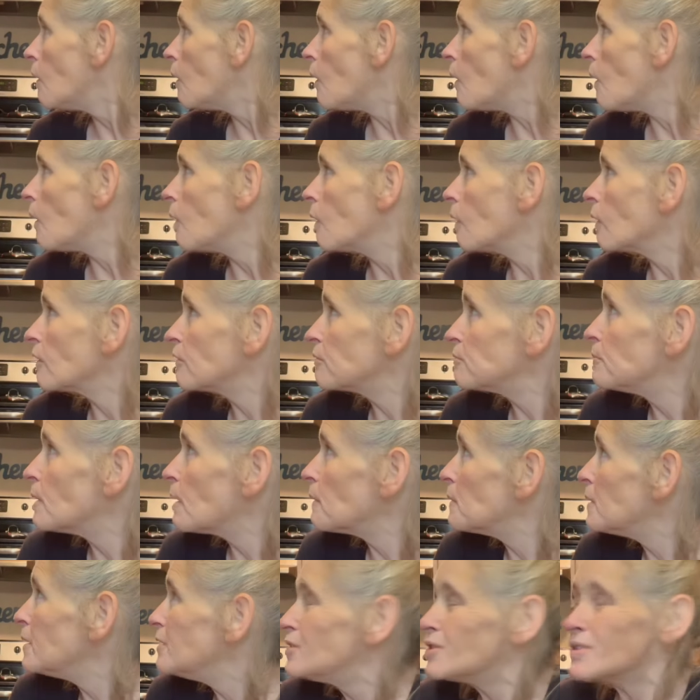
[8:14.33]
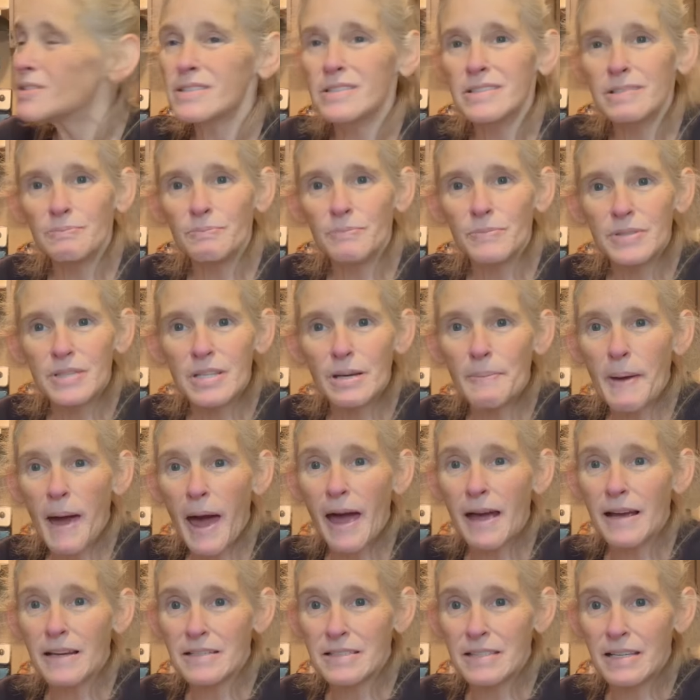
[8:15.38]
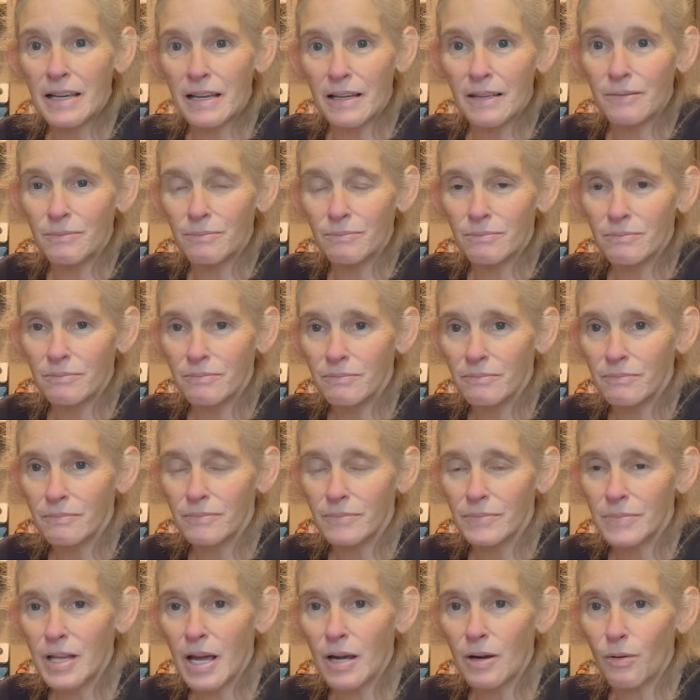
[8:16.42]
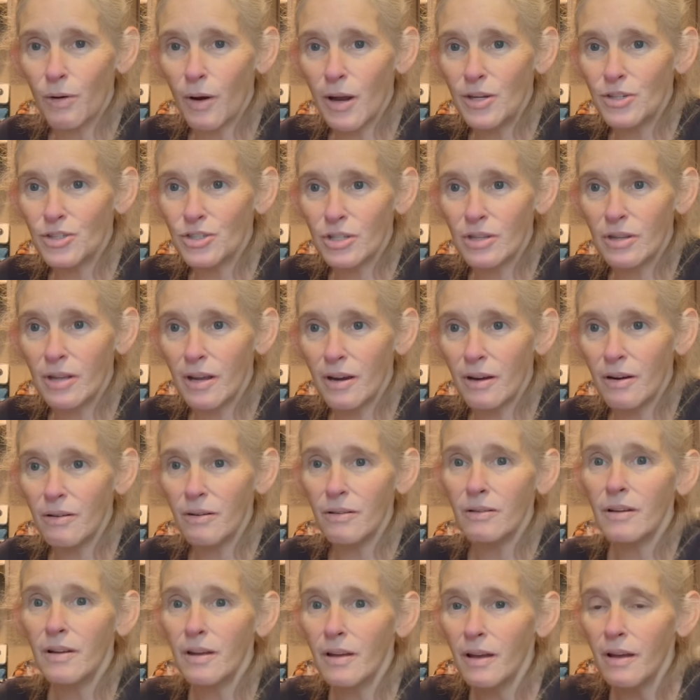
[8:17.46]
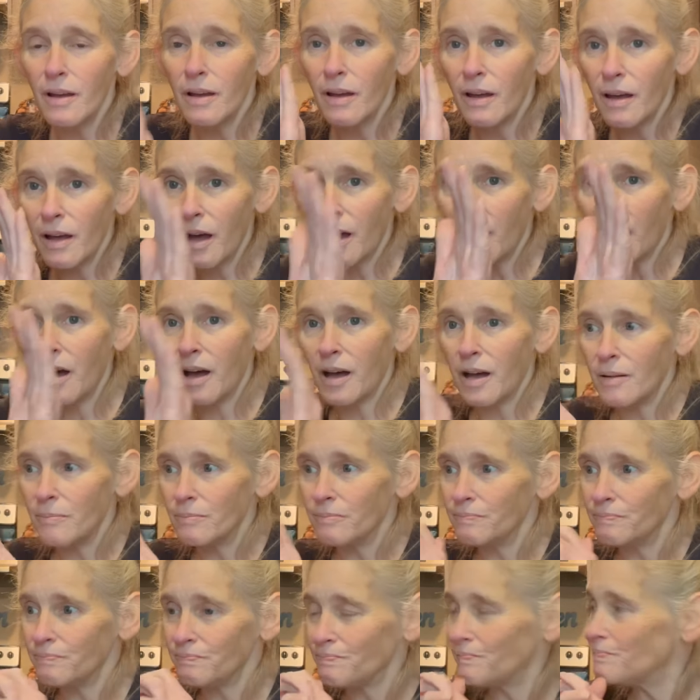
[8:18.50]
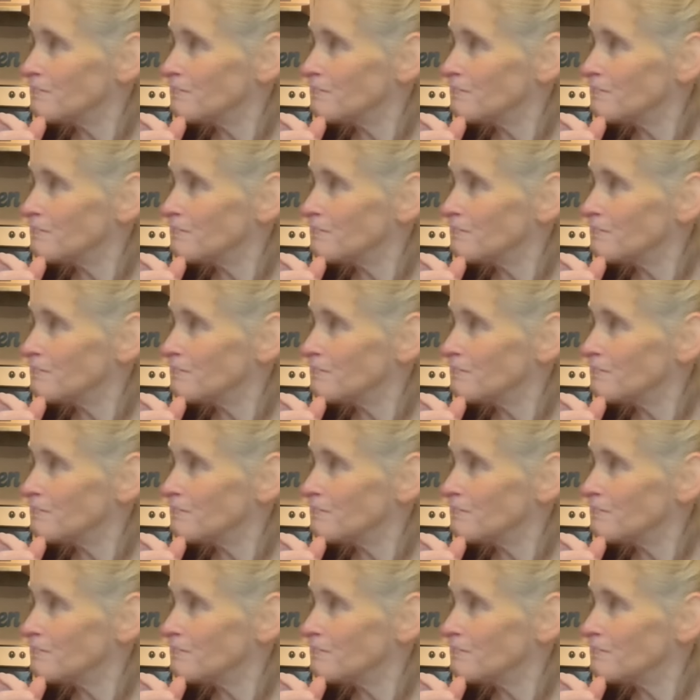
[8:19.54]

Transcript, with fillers: or maybe just some accent decoration there. Um,